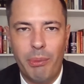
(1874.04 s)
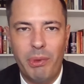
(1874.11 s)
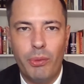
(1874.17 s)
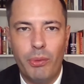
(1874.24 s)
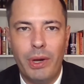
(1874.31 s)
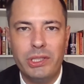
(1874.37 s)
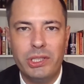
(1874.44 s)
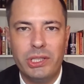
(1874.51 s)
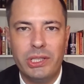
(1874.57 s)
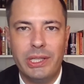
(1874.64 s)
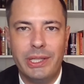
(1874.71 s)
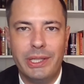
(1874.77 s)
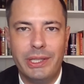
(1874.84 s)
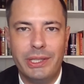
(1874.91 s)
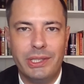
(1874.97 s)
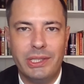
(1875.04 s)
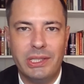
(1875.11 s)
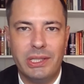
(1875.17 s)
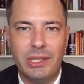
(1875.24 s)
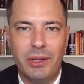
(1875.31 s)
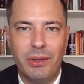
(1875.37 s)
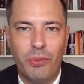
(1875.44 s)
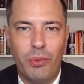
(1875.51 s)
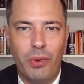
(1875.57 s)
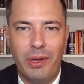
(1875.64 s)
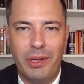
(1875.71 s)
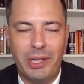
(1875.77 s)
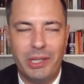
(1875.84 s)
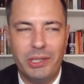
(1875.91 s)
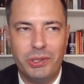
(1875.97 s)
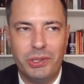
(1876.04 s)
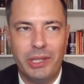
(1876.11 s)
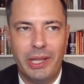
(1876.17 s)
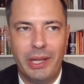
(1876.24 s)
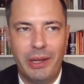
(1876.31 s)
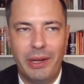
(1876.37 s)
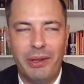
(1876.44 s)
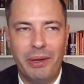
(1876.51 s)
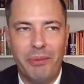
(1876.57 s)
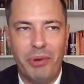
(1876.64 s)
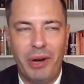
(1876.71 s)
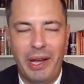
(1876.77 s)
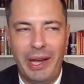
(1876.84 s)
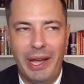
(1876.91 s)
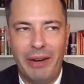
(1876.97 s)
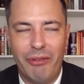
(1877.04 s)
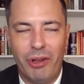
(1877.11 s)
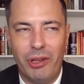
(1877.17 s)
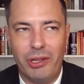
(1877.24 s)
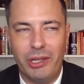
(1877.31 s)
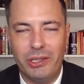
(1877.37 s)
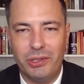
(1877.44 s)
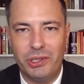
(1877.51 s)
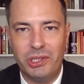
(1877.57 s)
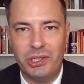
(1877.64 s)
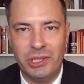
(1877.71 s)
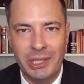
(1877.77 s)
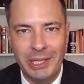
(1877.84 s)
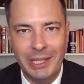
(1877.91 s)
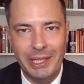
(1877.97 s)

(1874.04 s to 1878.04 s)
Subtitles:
I mean, Russia is a country that probably out of all the countries